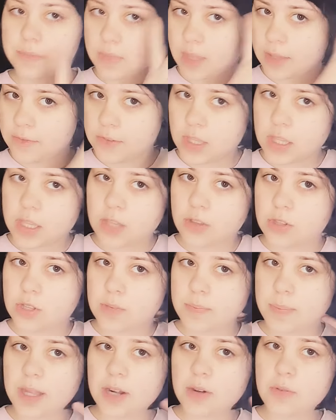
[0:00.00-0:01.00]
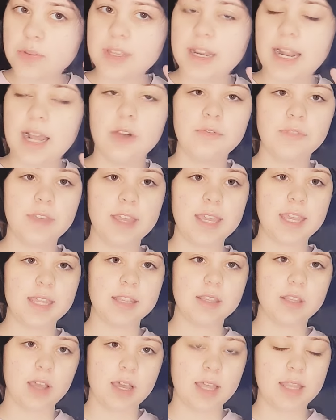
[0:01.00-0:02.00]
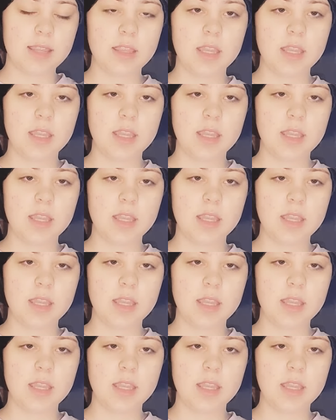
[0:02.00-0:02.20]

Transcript: I feel like it'll look better with an outfit and not,